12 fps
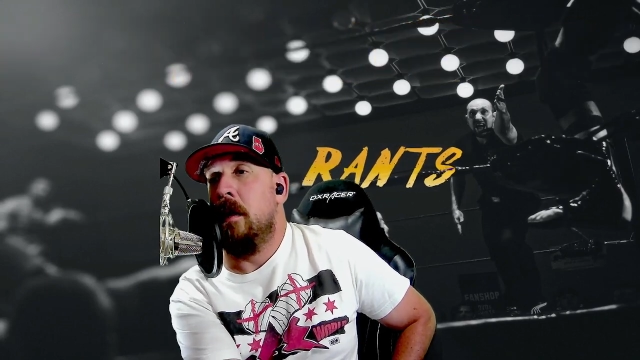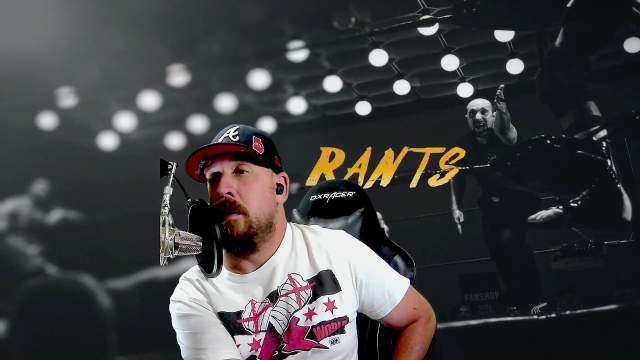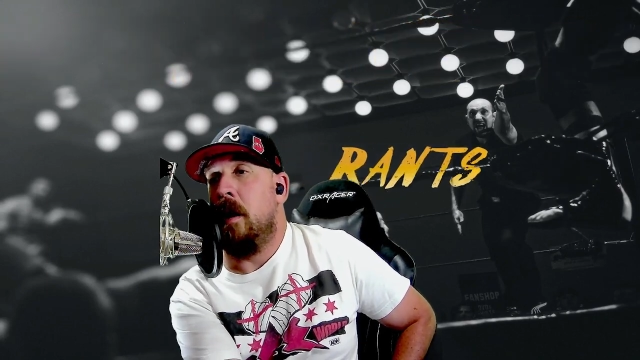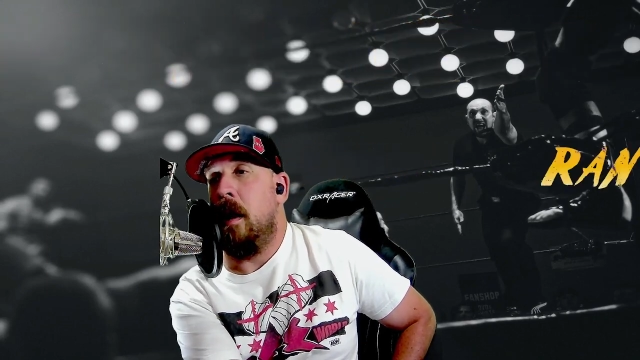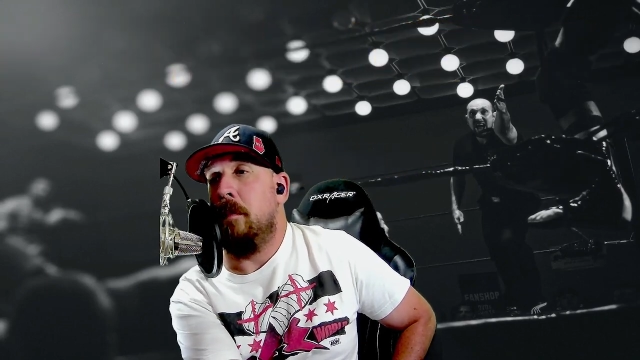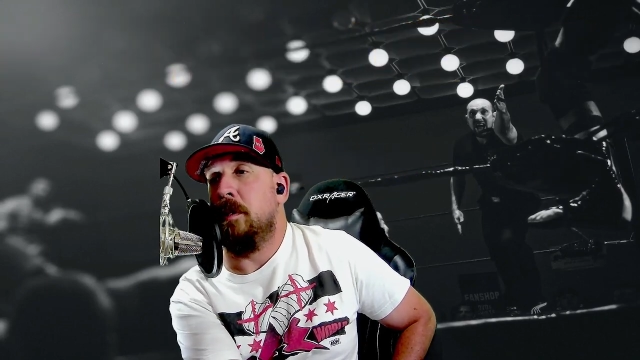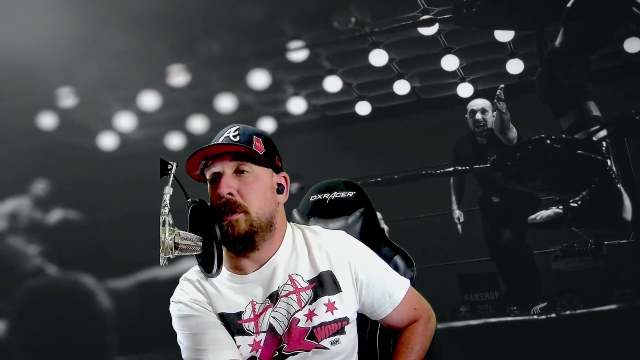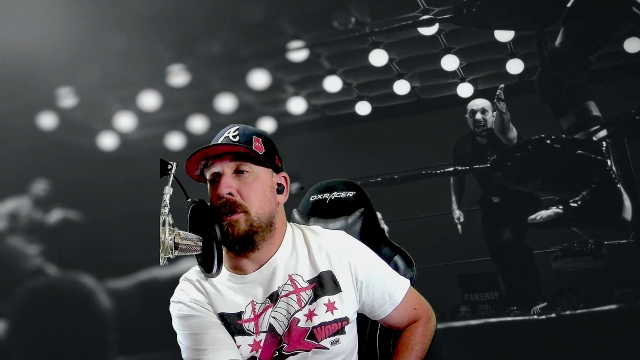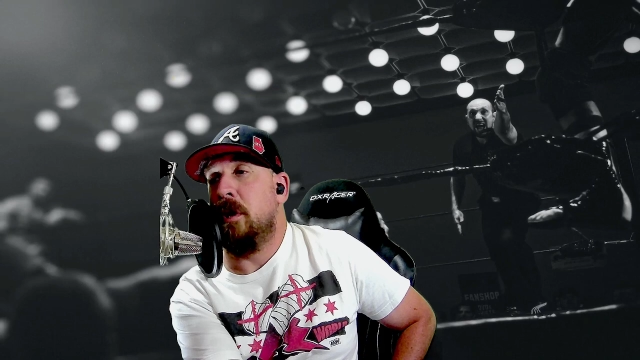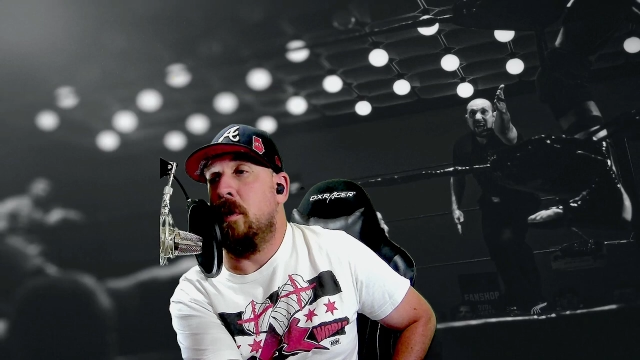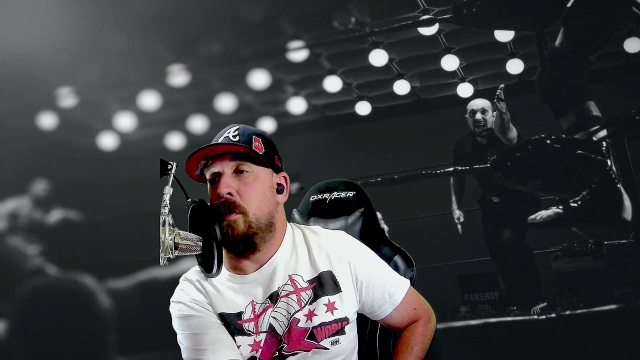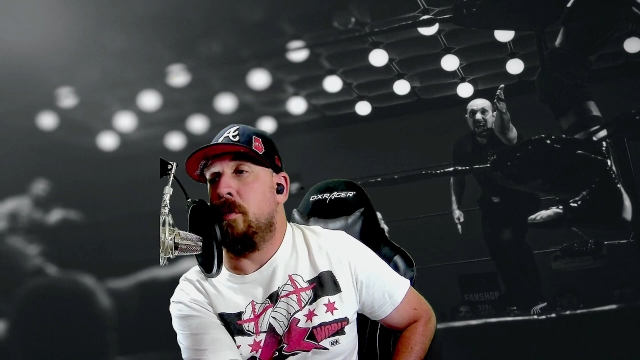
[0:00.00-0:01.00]
top
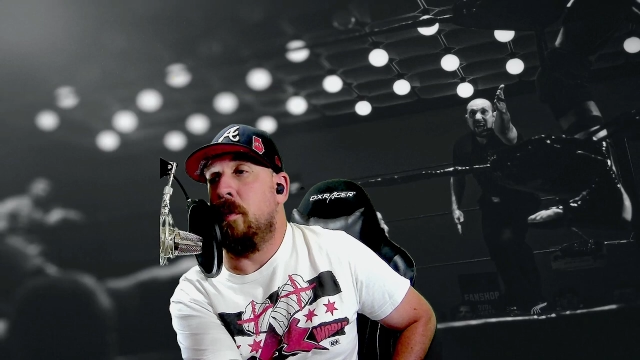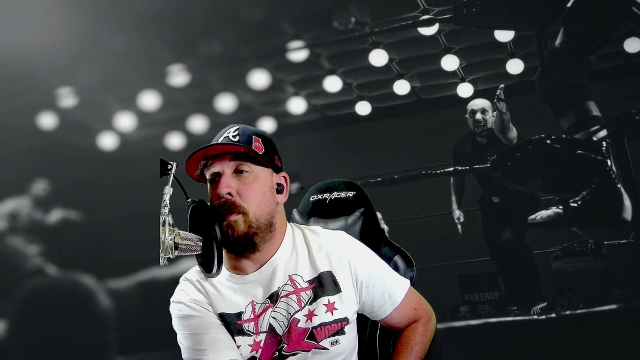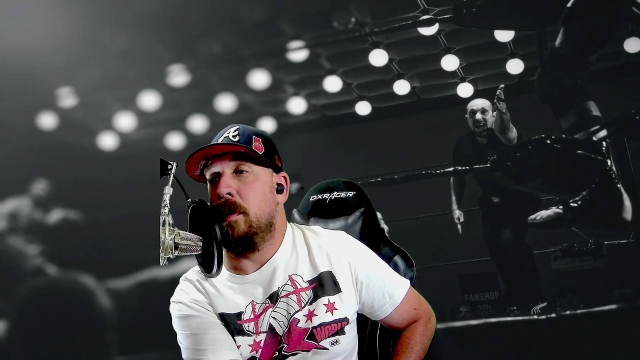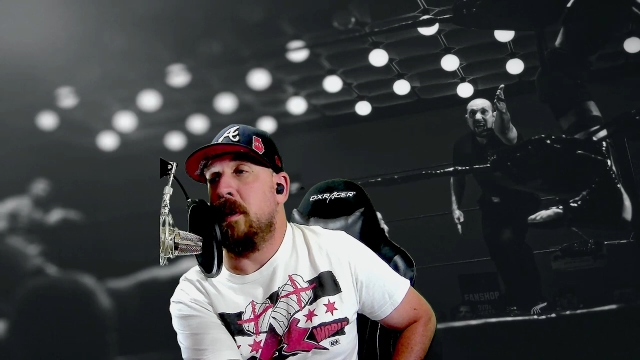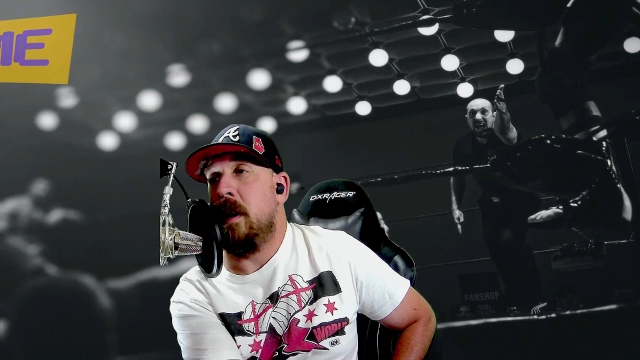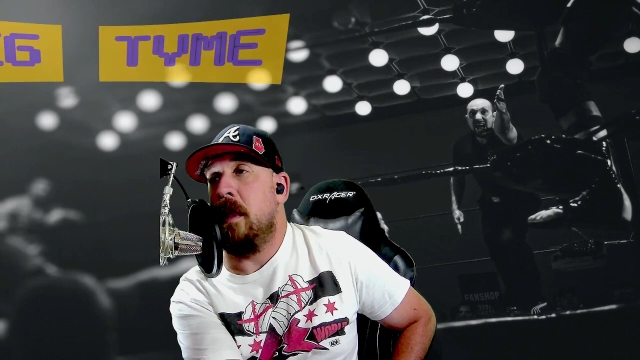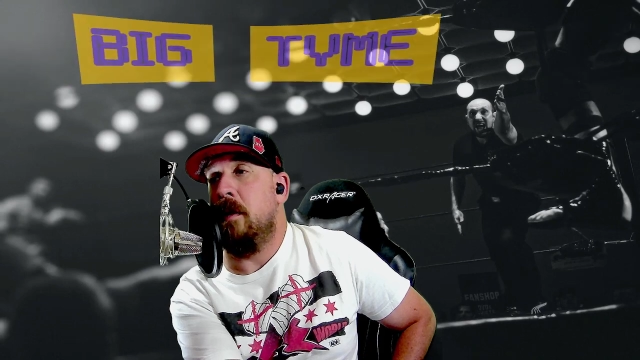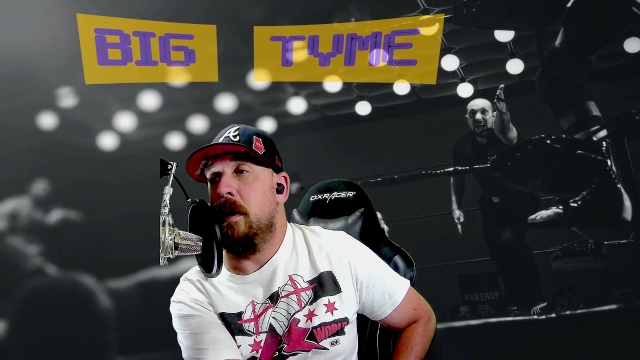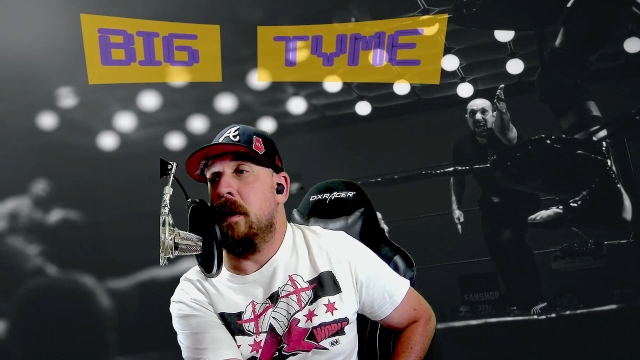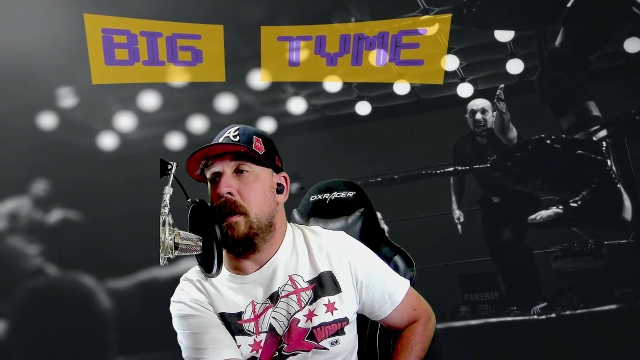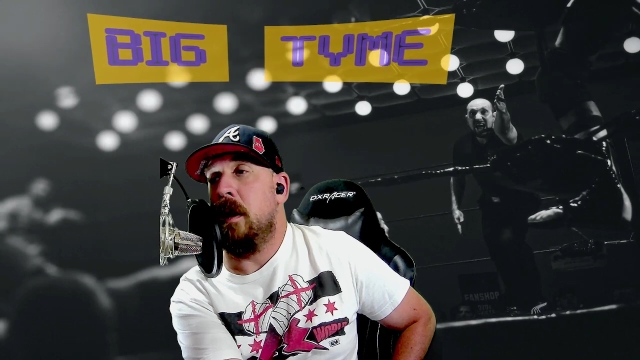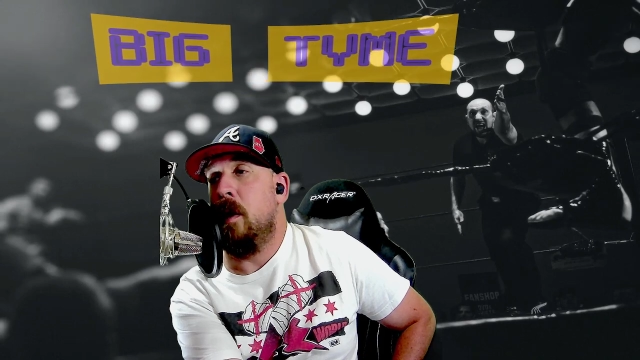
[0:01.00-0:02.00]
shows. We work together
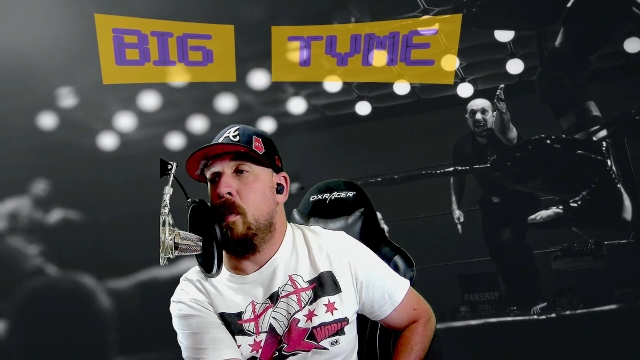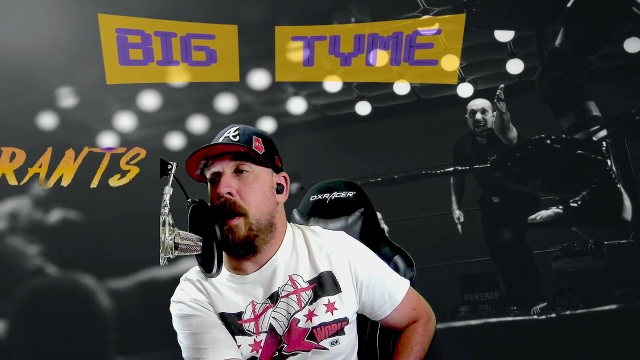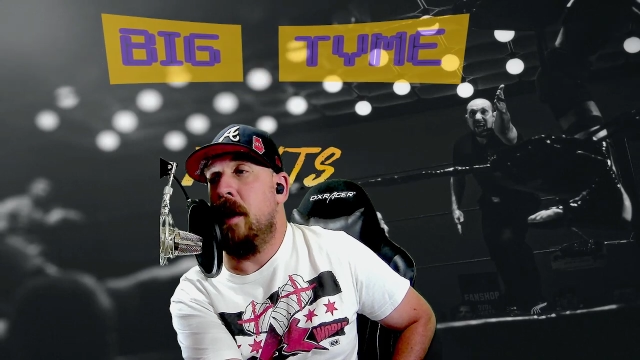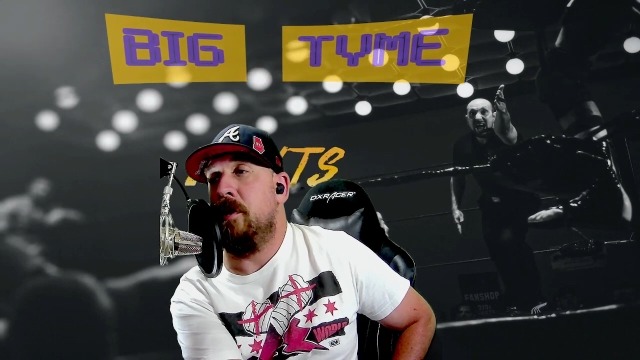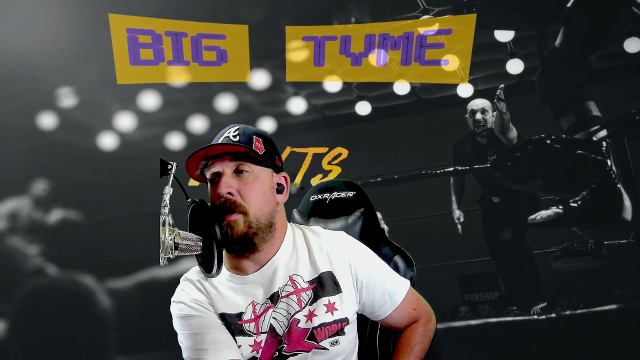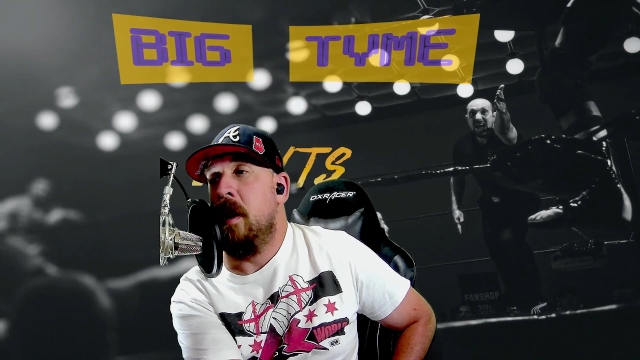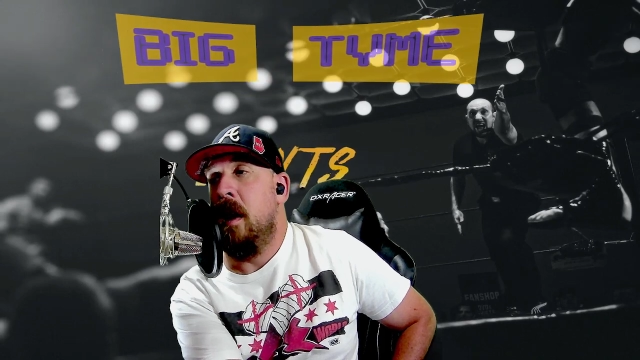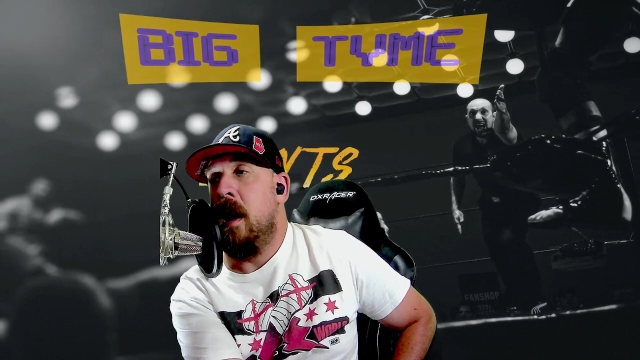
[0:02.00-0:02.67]
in the U S,